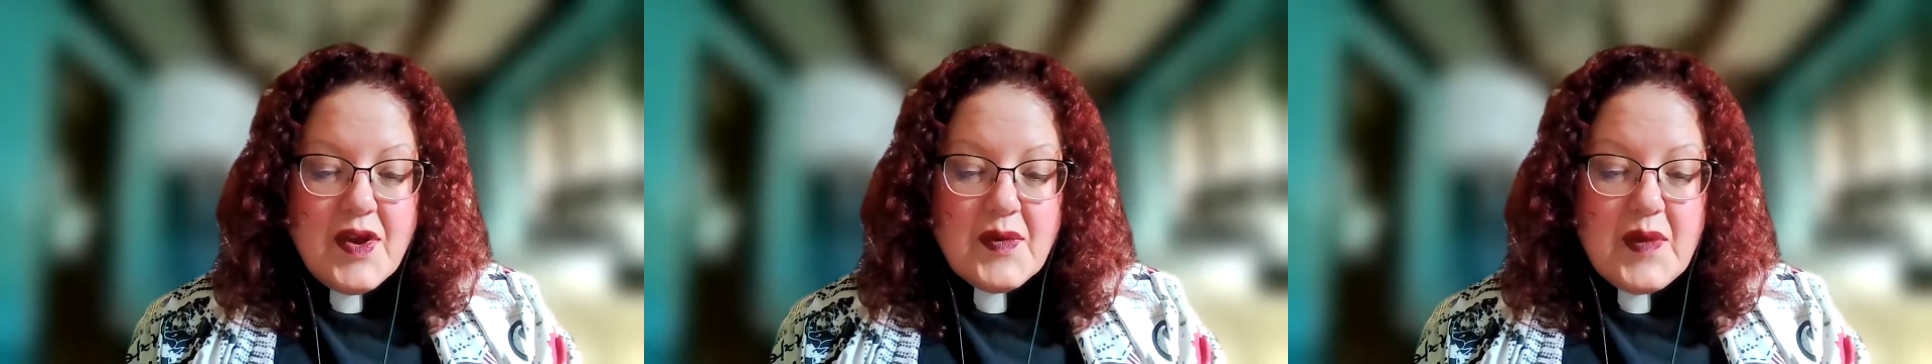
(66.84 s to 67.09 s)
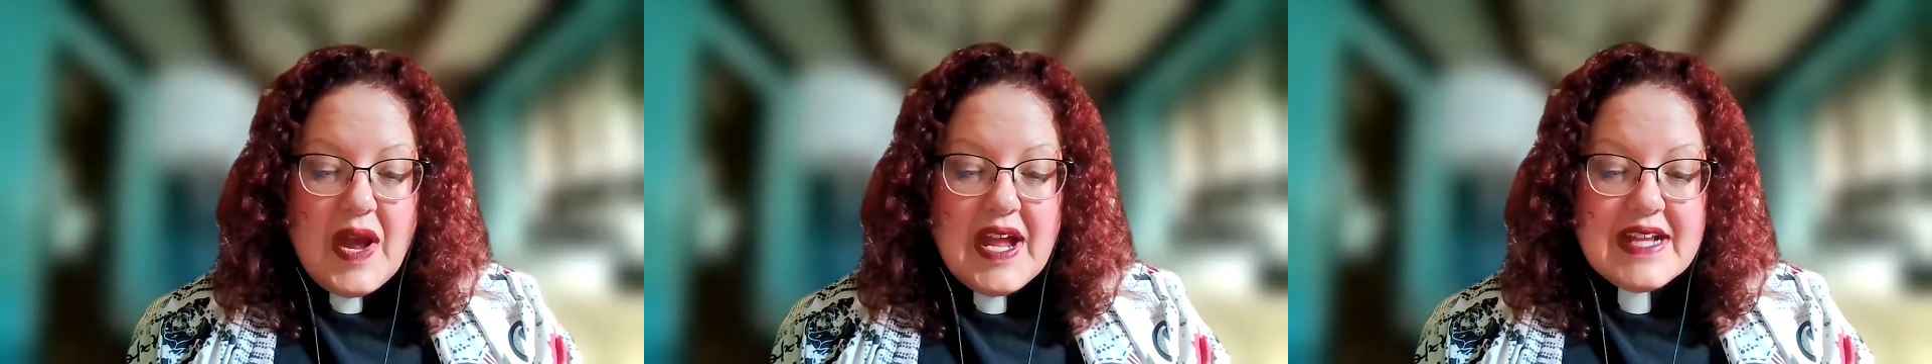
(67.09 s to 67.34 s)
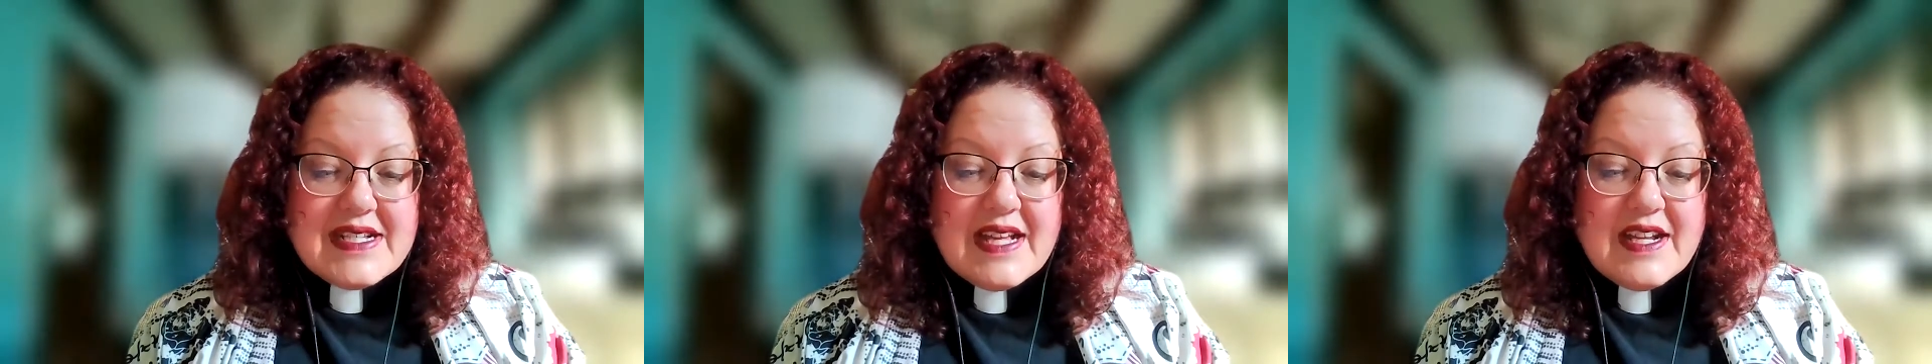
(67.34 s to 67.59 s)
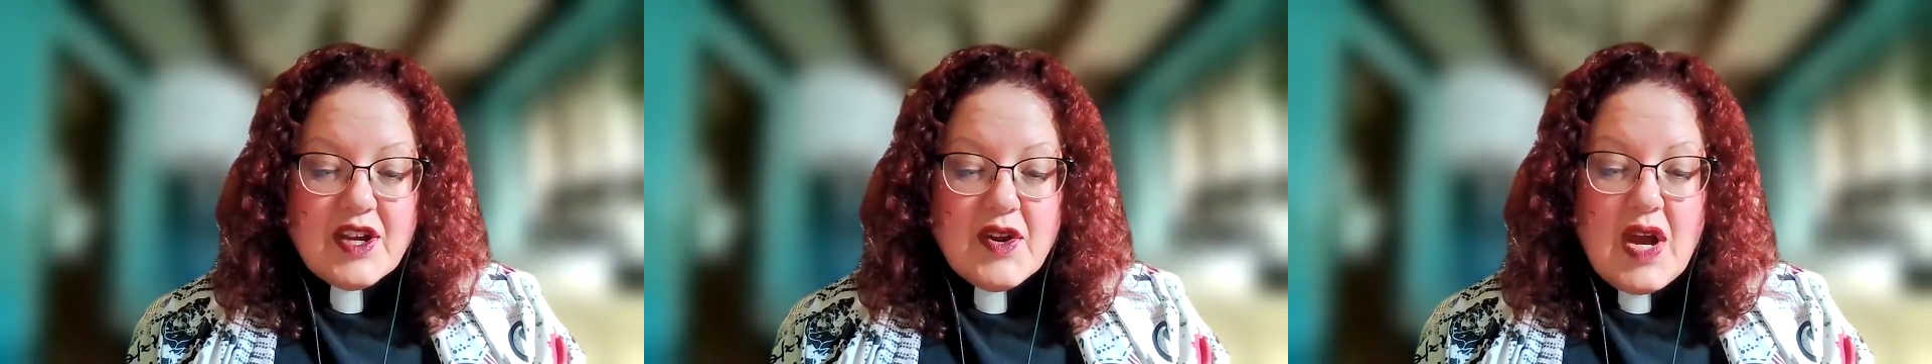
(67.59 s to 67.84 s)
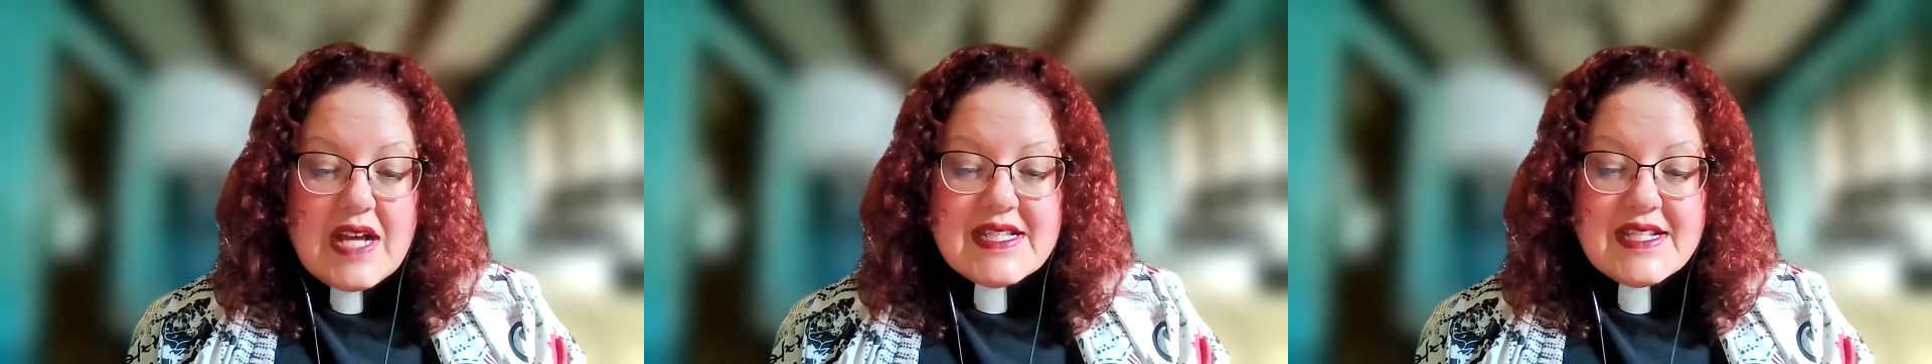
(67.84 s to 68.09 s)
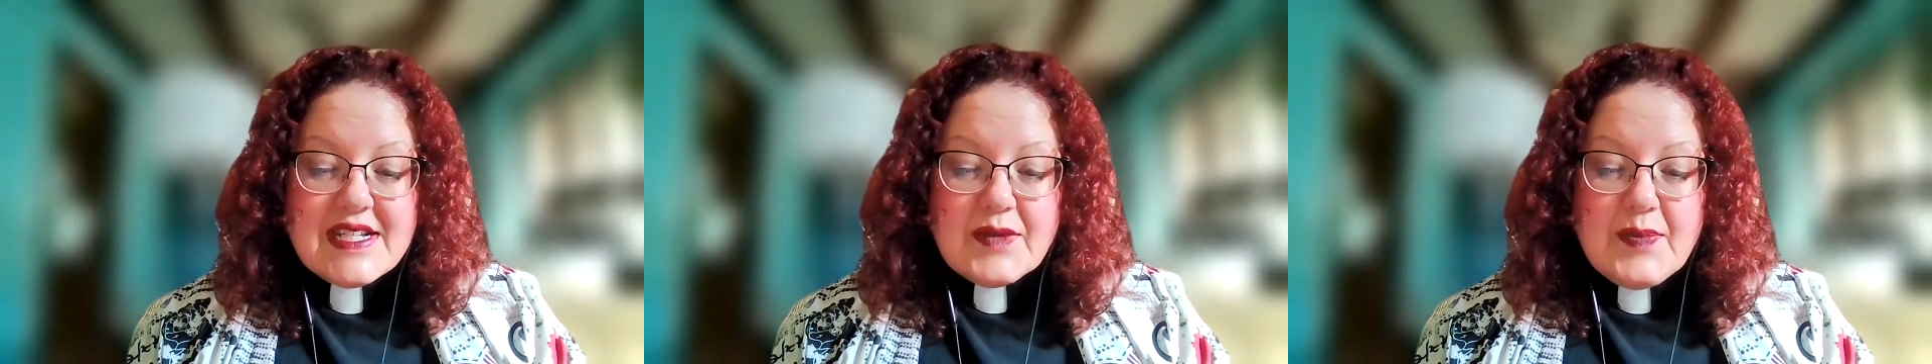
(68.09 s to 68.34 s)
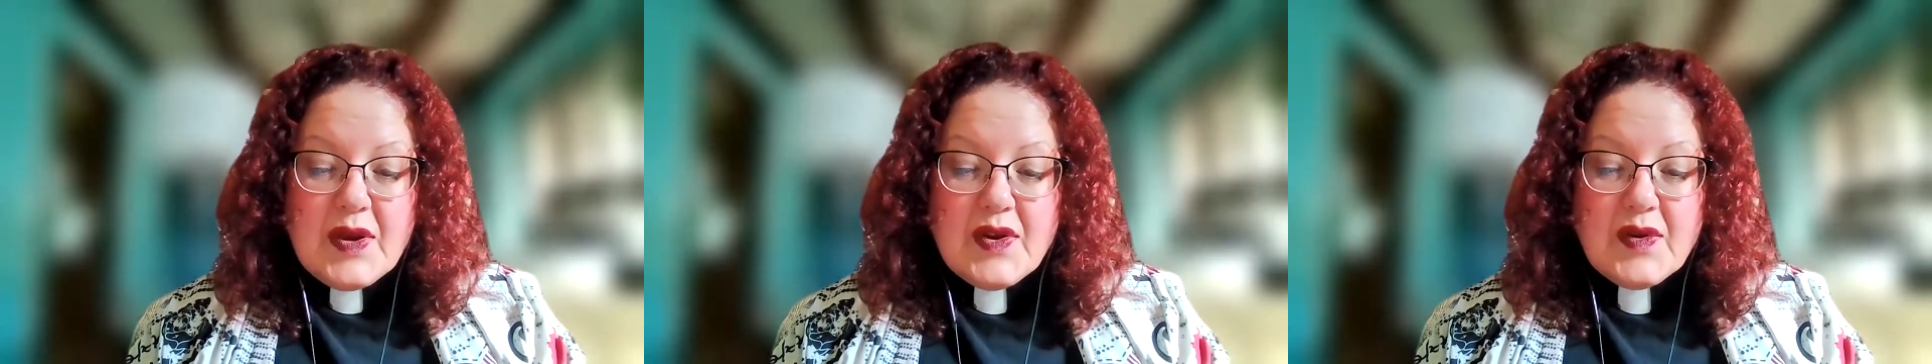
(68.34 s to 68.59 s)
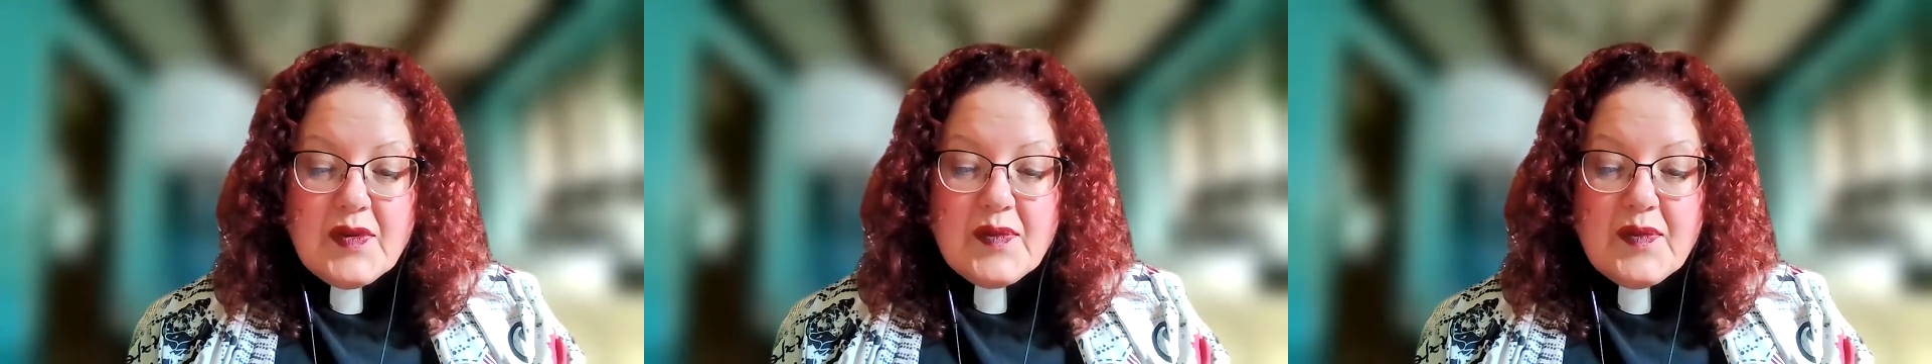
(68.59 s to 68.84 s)
write an acrostic
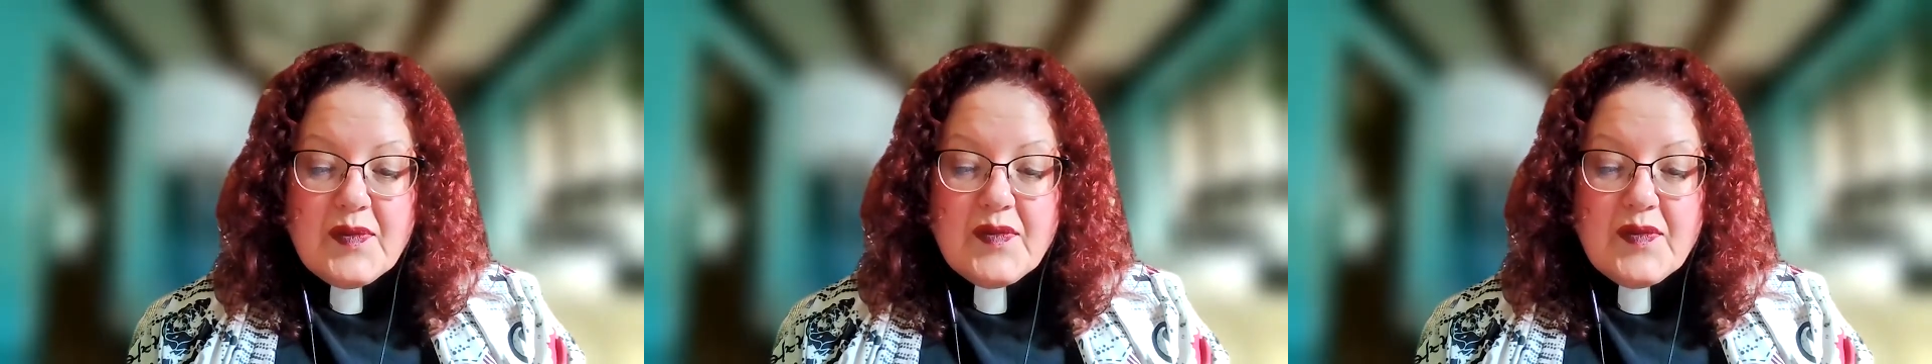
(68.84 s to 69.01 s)
poem